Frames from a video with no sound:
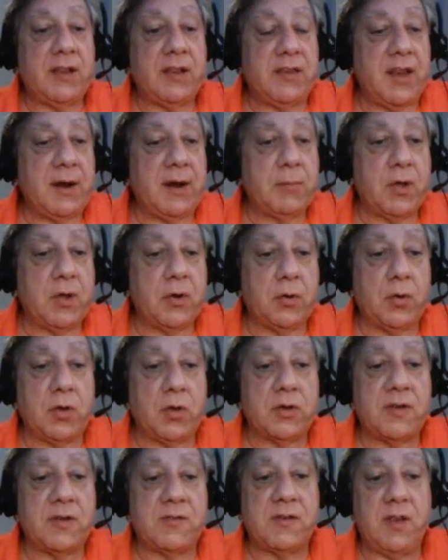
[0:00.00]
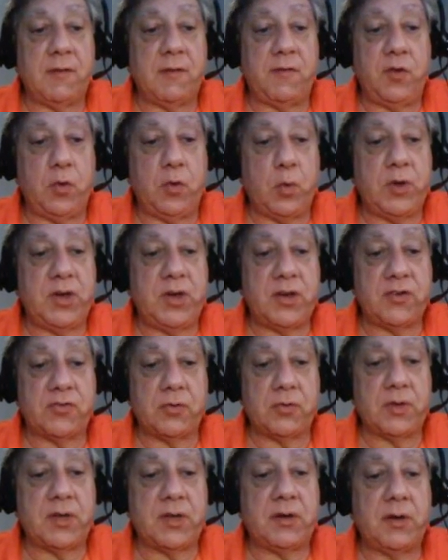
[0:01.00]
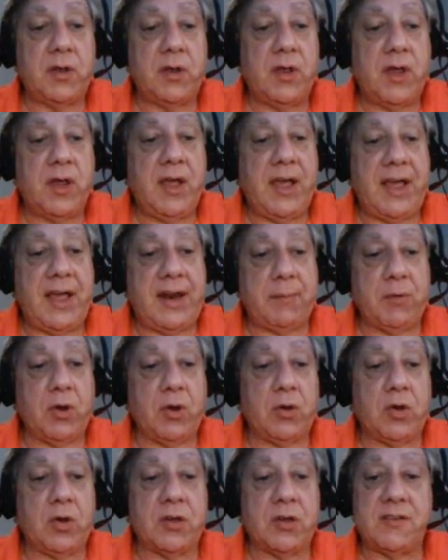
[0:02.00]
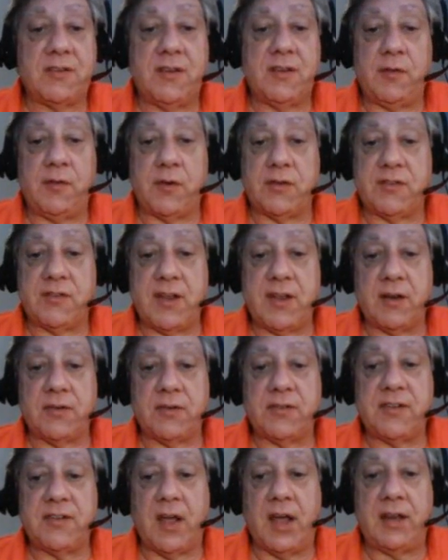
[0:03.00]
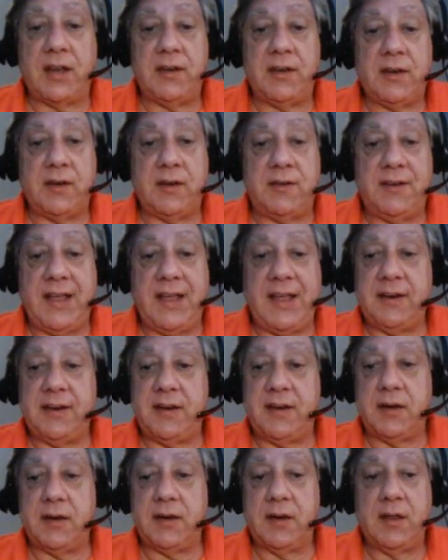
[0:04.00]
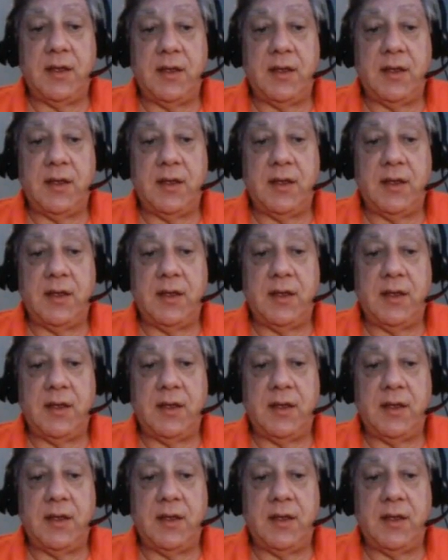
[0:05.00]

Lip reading: Then I'm going to look to see if you initialed it, and I'm going to look to see if your seller signed it, dated it,